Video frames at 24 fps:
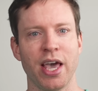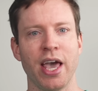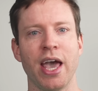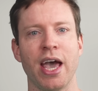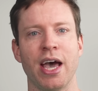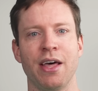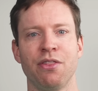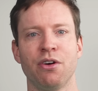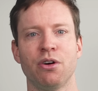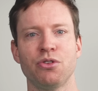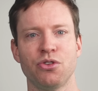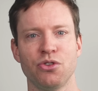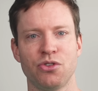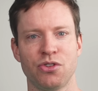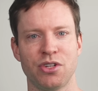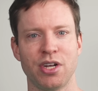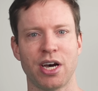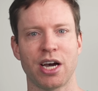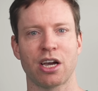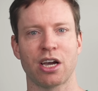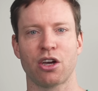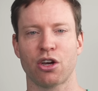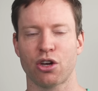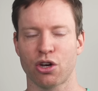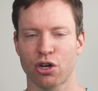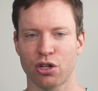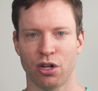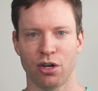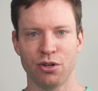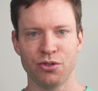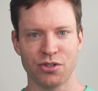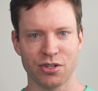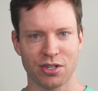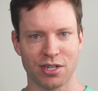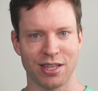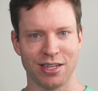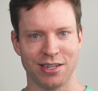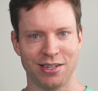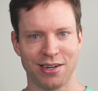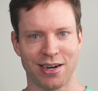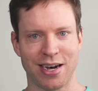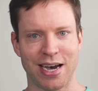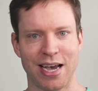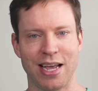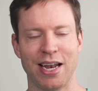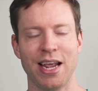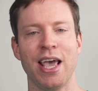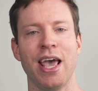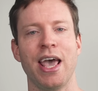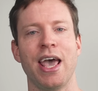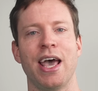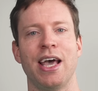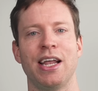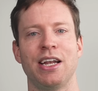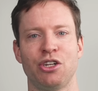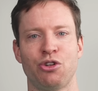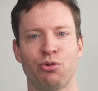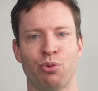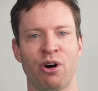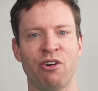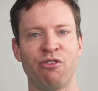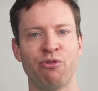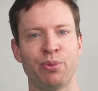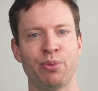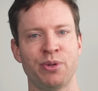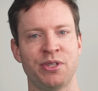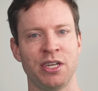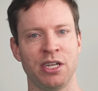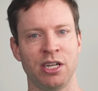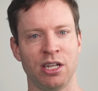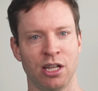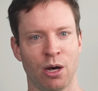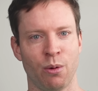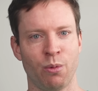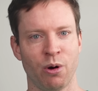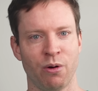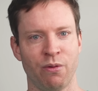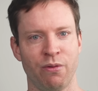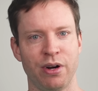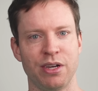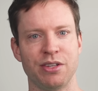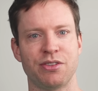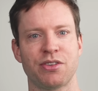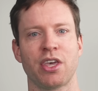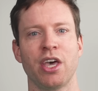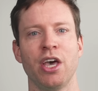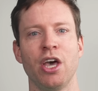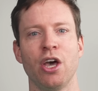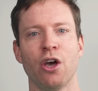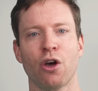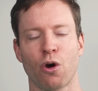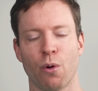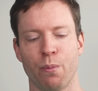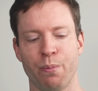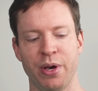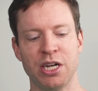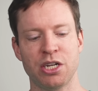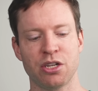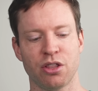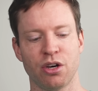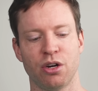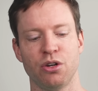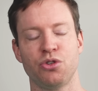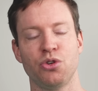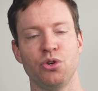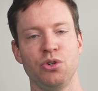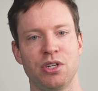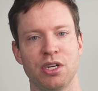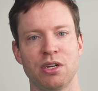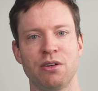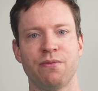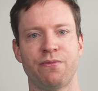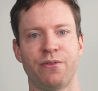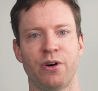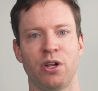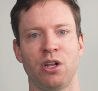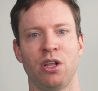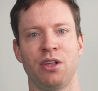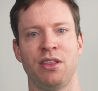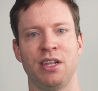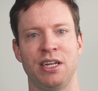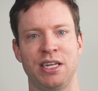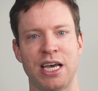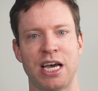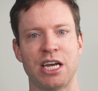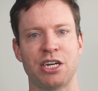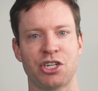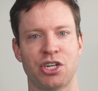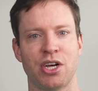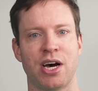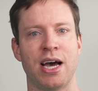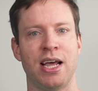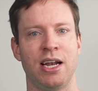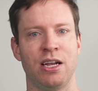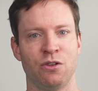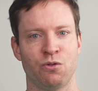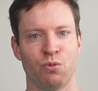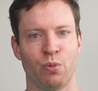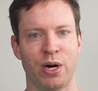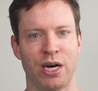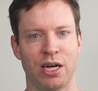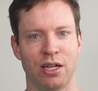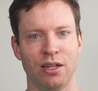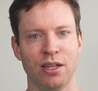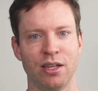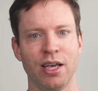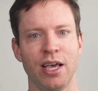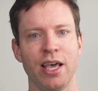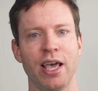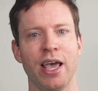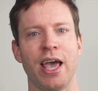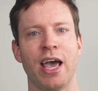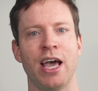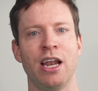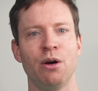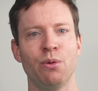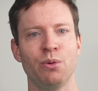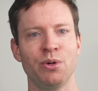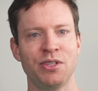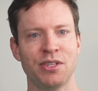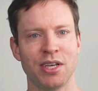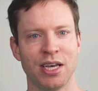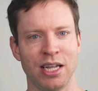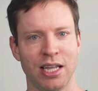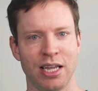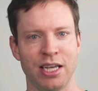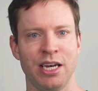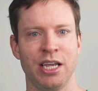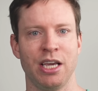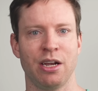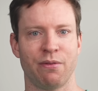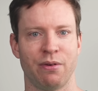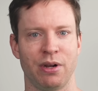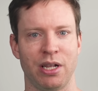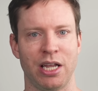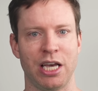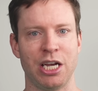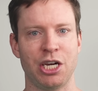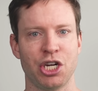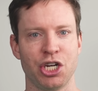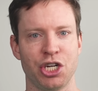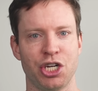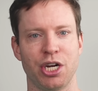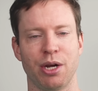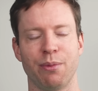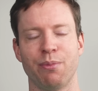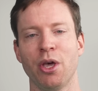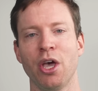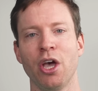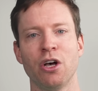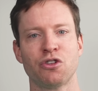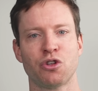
and those who stuck closer to the diet had a 12% lower risk compared to those who didn't follow the DASH diet as well, and it was a linear relationship.